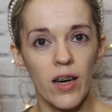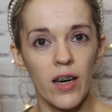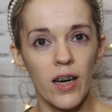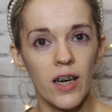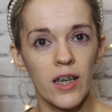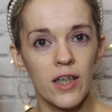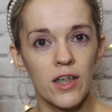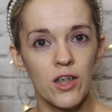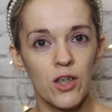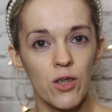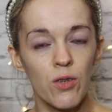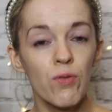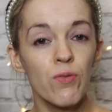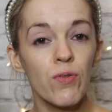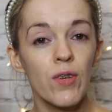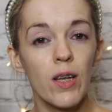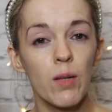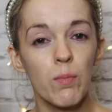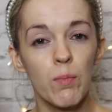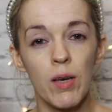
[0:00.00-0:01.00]
I do
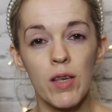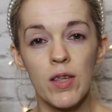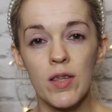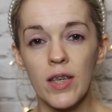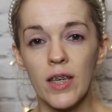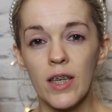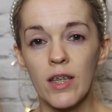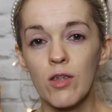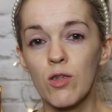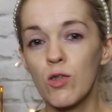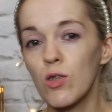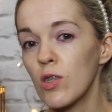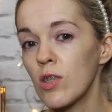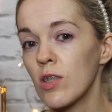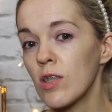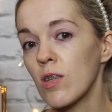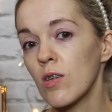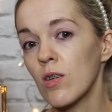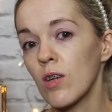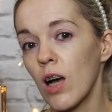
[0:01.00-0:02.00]
feel my skin
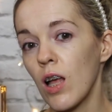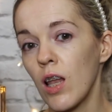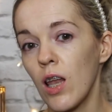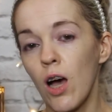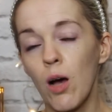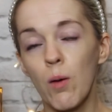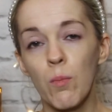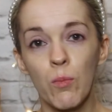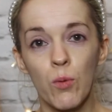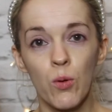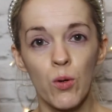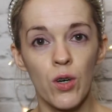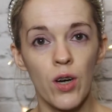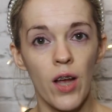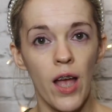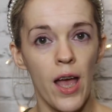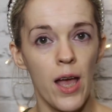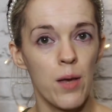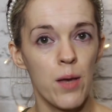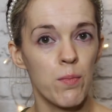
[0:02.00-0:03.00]
does look a lot
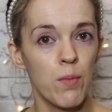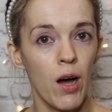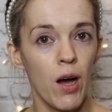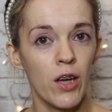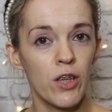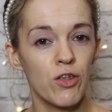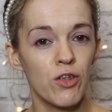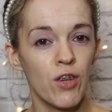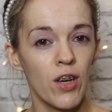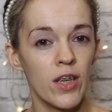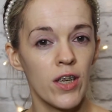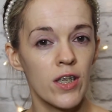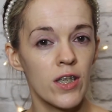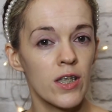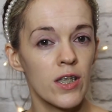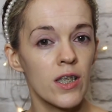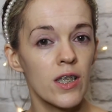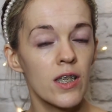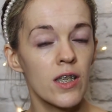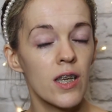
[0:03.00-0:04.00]
more
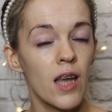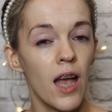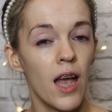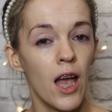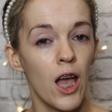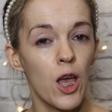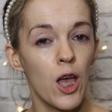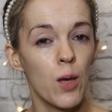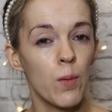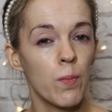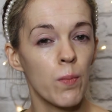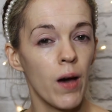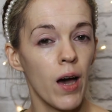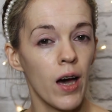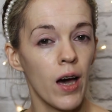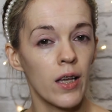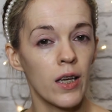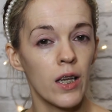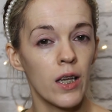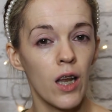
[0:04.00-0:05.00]
hydrated and
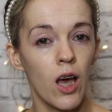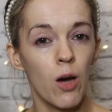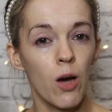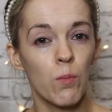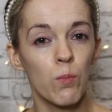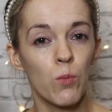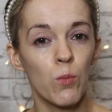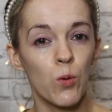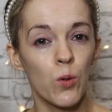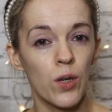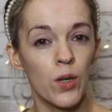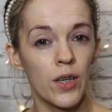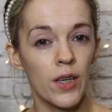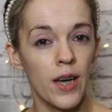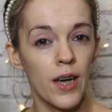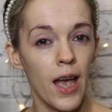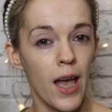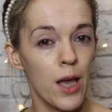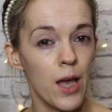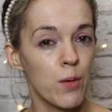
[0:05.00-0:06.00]
a lot
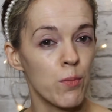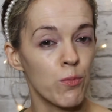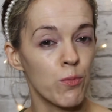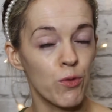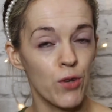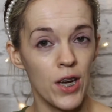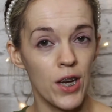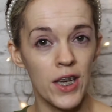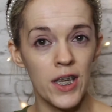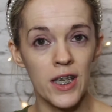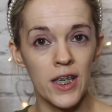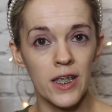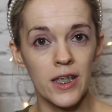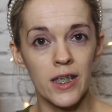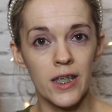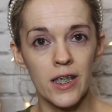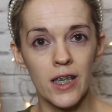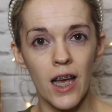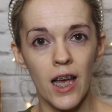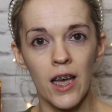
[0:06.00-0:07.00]
more
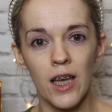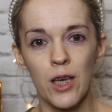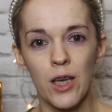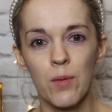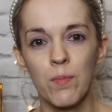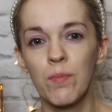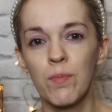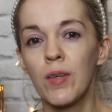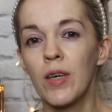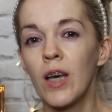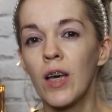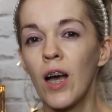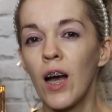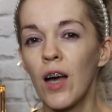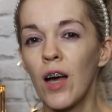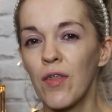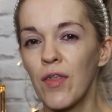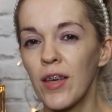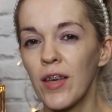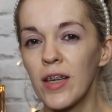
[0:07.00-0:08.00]
radiant. I
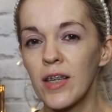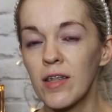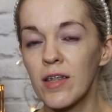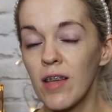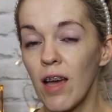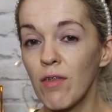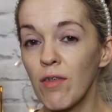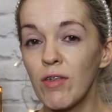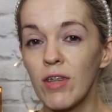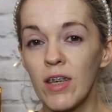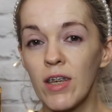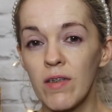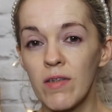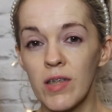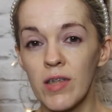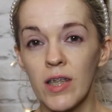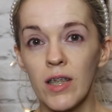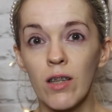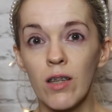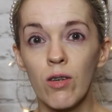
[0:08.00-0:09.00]
think it definitely
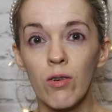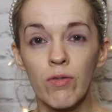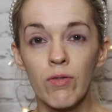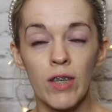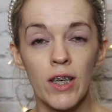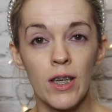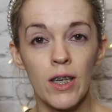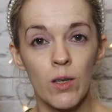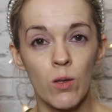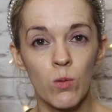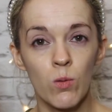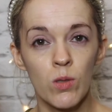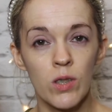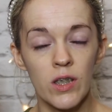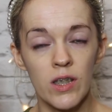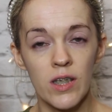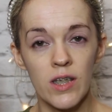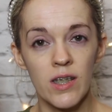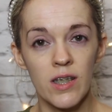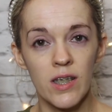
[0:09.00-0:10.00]
gives a lovely glow
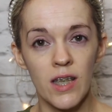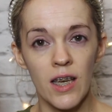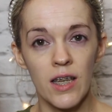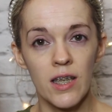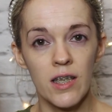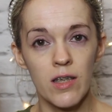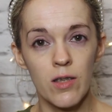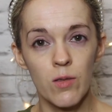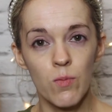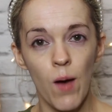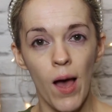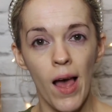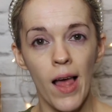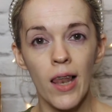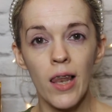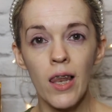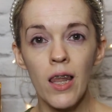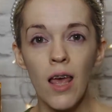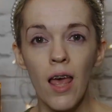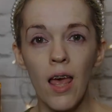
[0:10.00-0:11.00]
to the skin as well.